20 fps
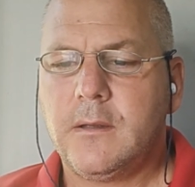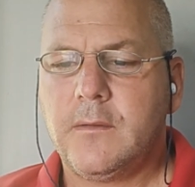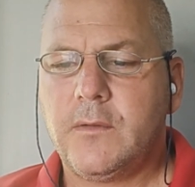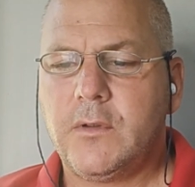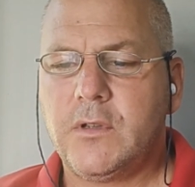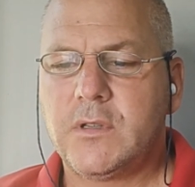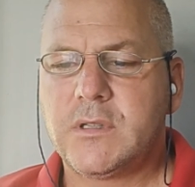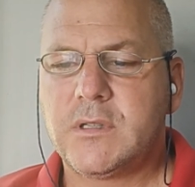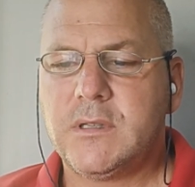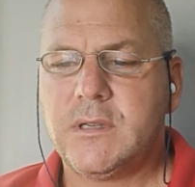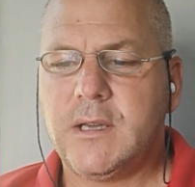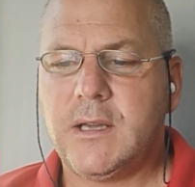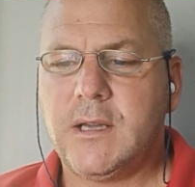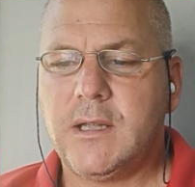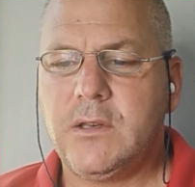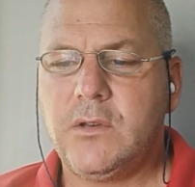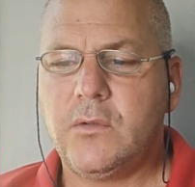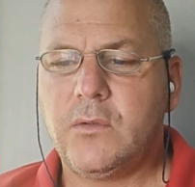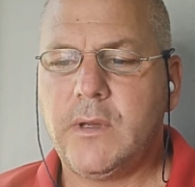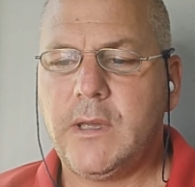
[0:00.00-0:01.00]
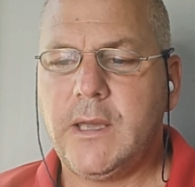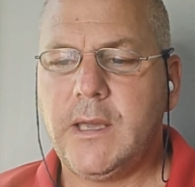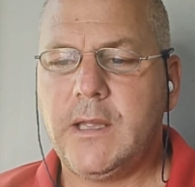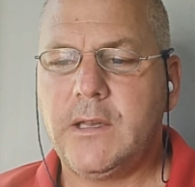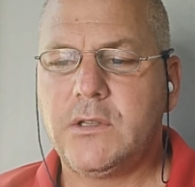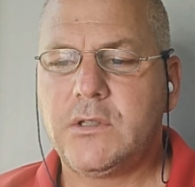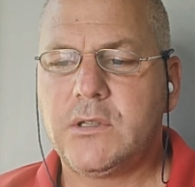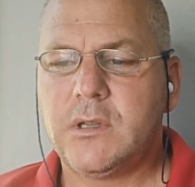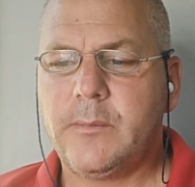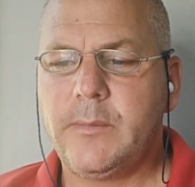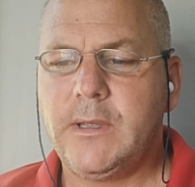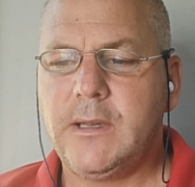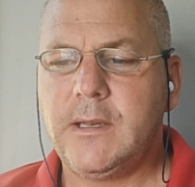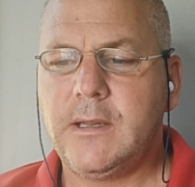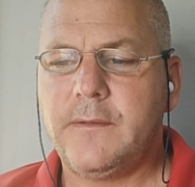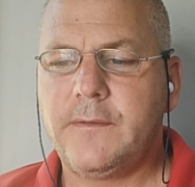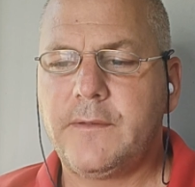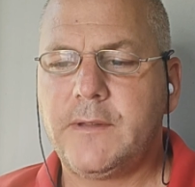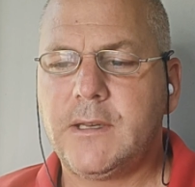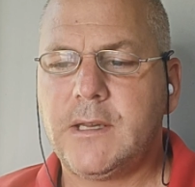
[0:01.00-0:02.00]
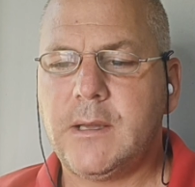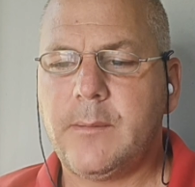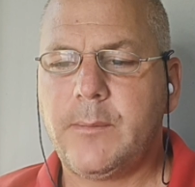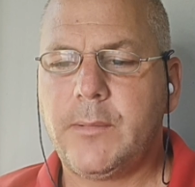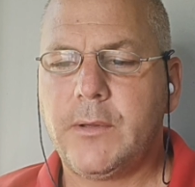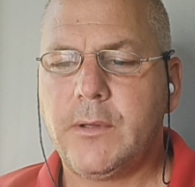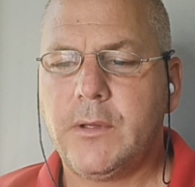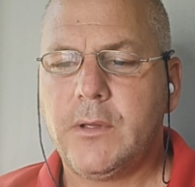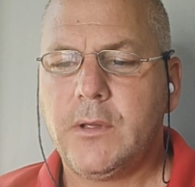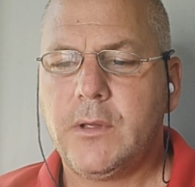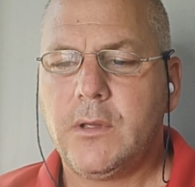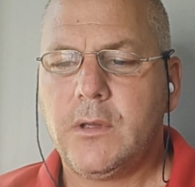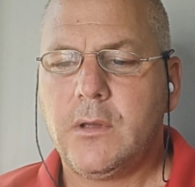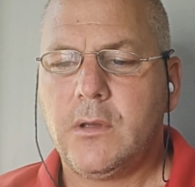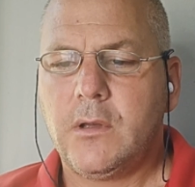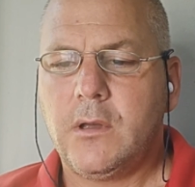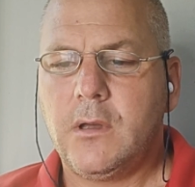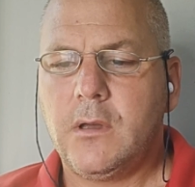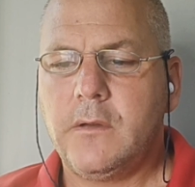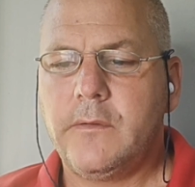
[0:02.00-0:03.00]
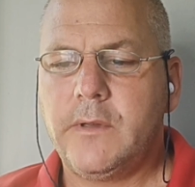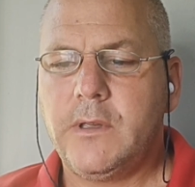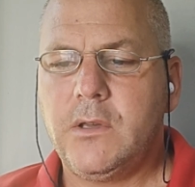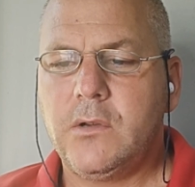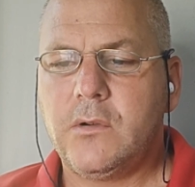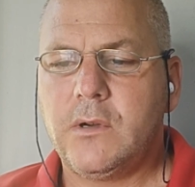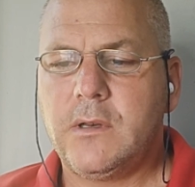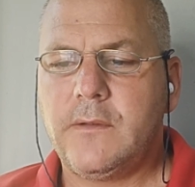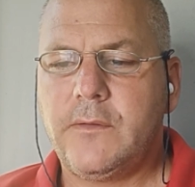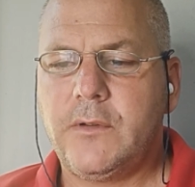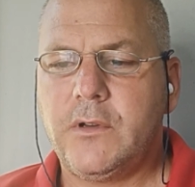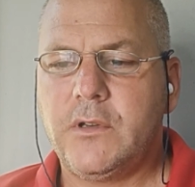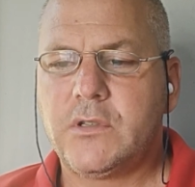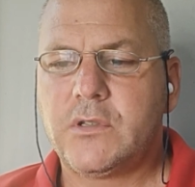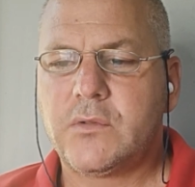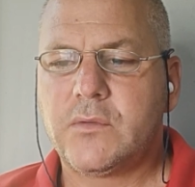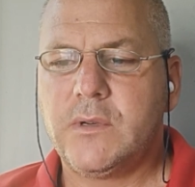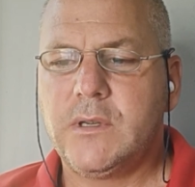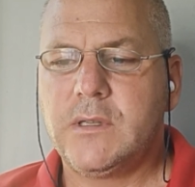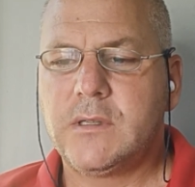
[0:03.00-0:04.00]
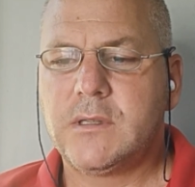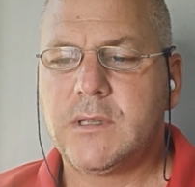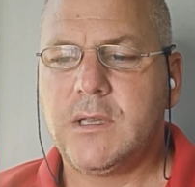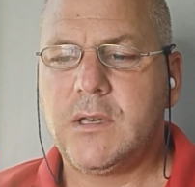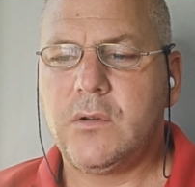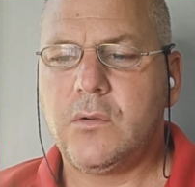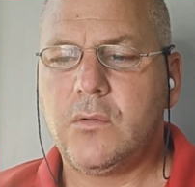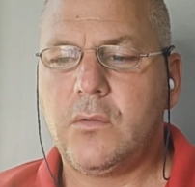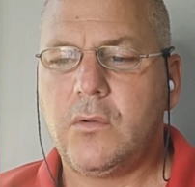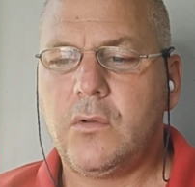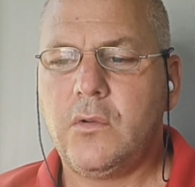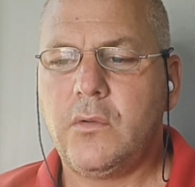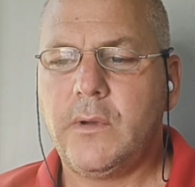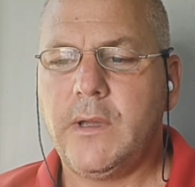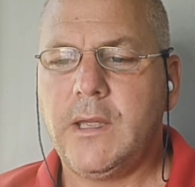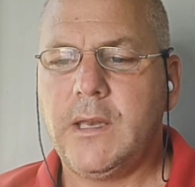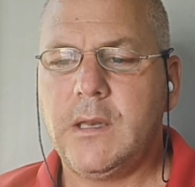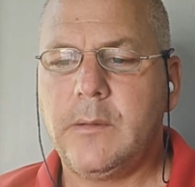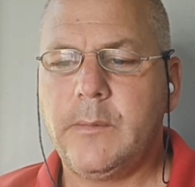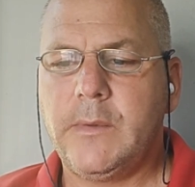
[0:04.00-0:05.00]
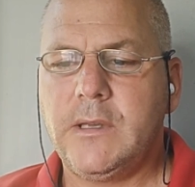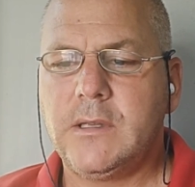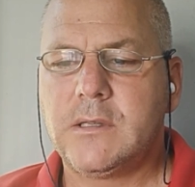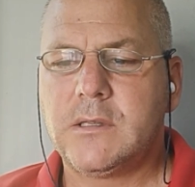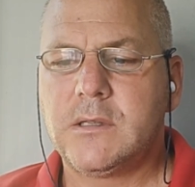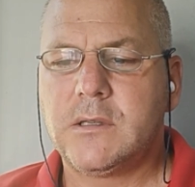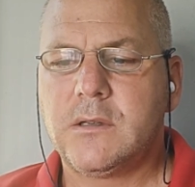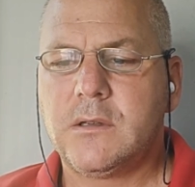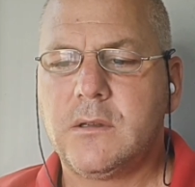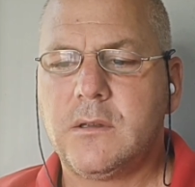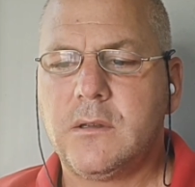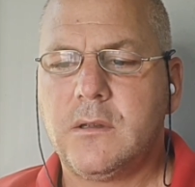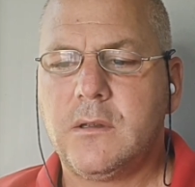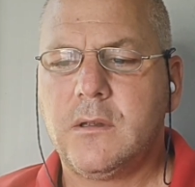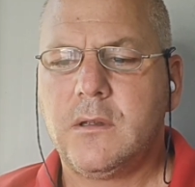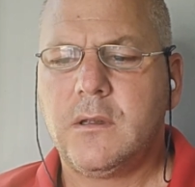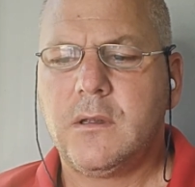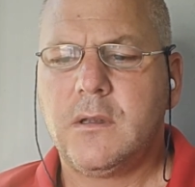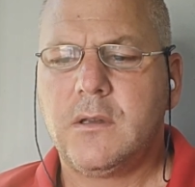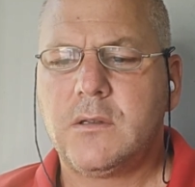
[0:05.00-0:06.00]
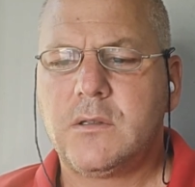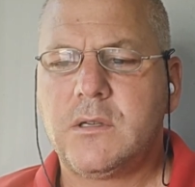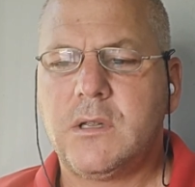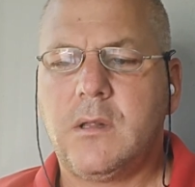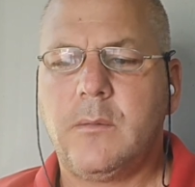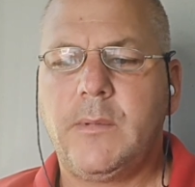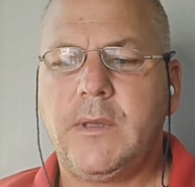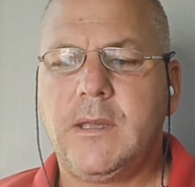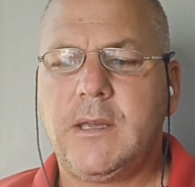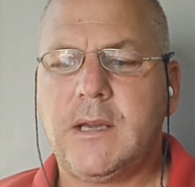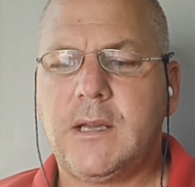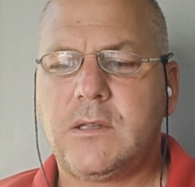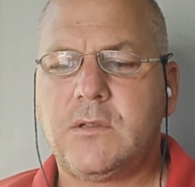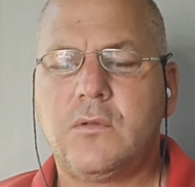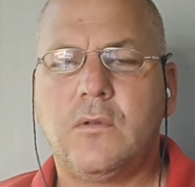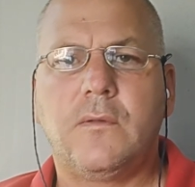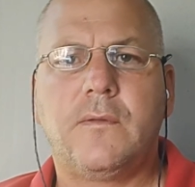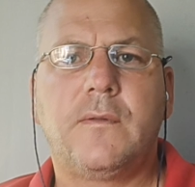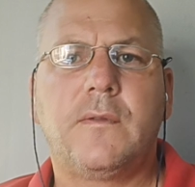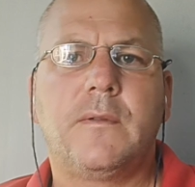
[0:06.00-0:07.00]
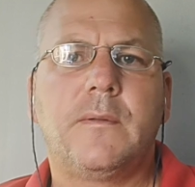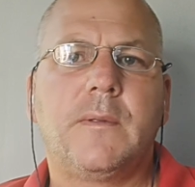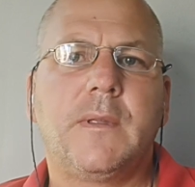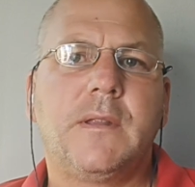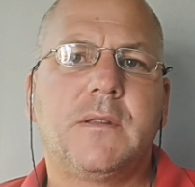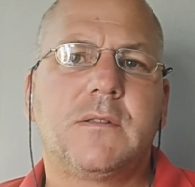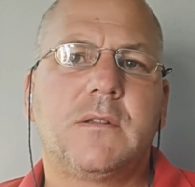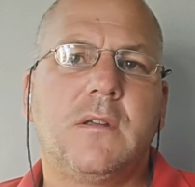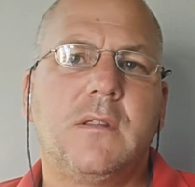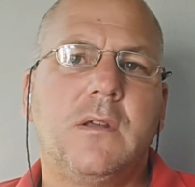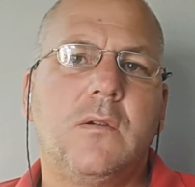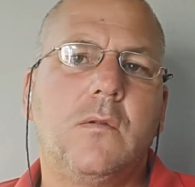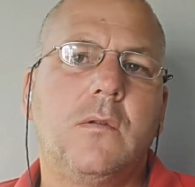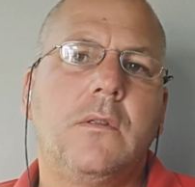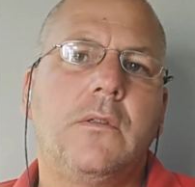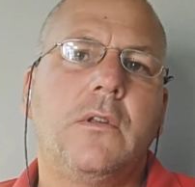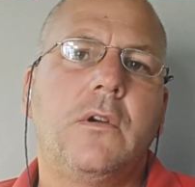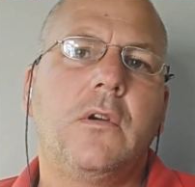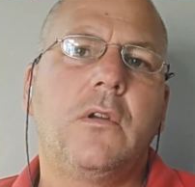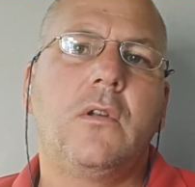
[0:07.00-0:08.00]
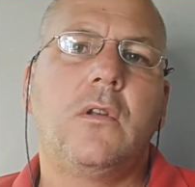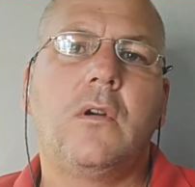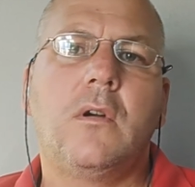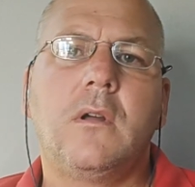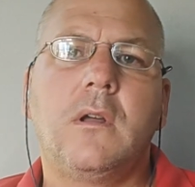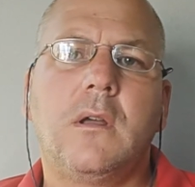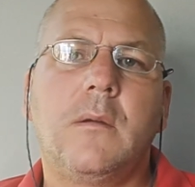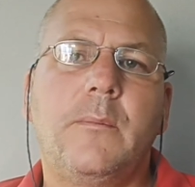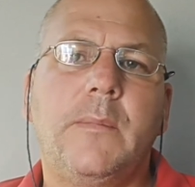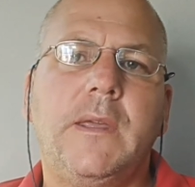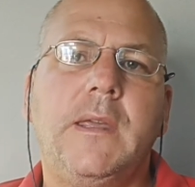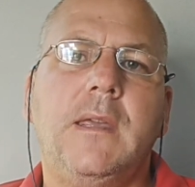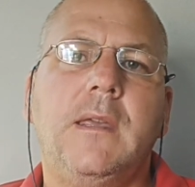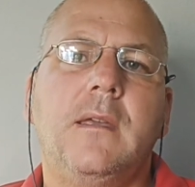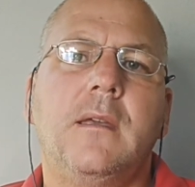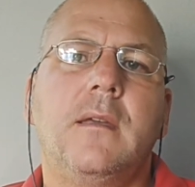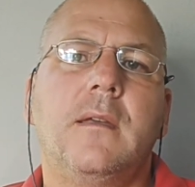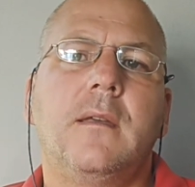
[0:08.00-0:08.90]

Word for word: Verse 9 Your hand shall be lifted up over your adversaries, and all your enemies shall be cut off. And so there will no longer be